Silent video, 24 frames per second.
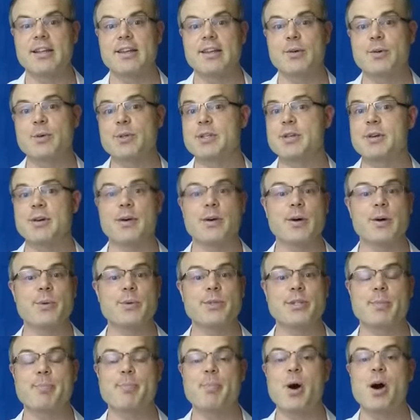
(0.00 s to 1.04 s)
It was
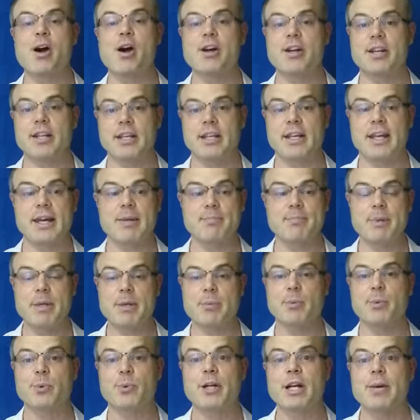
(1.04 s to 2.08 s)
a party, and
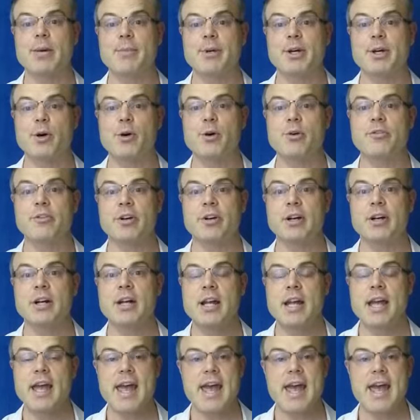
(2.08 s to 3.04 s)
people were coming over,